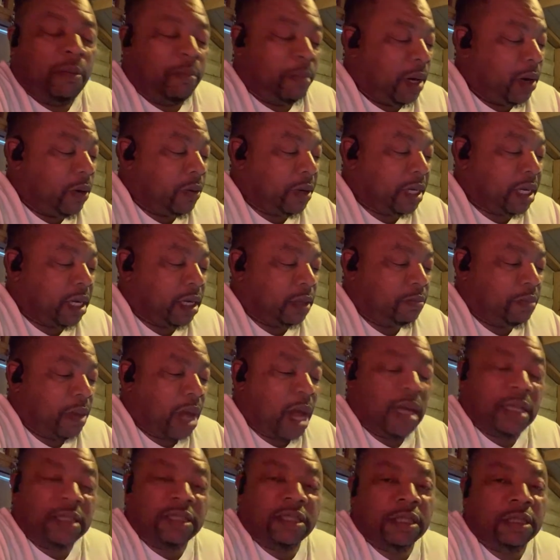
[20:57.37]
American
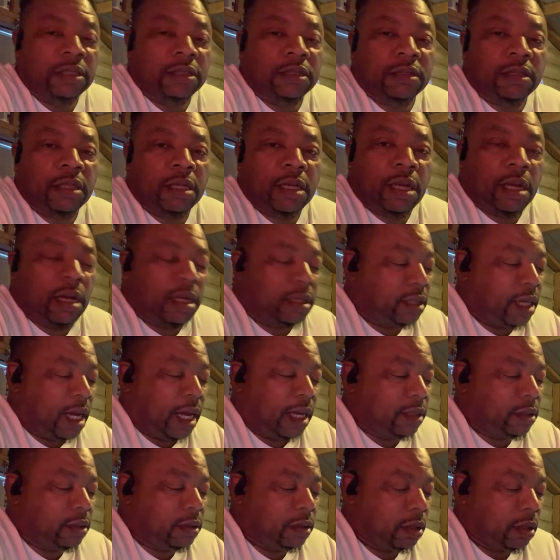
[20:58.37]
boxers are
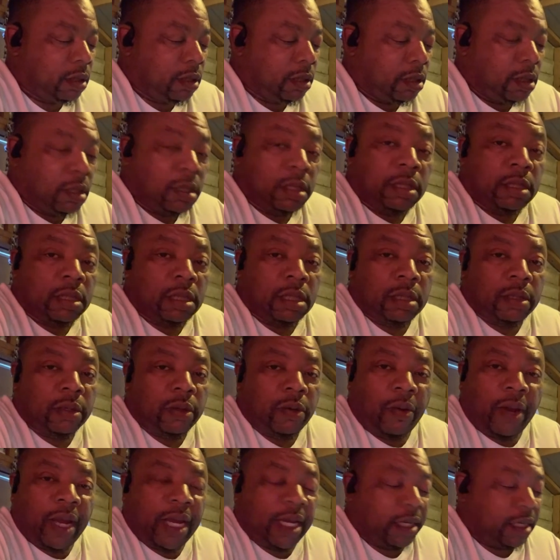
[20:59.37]
not
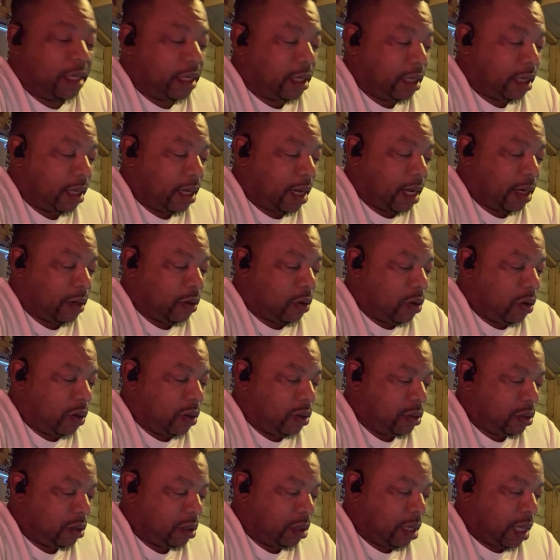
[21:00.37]
great at all.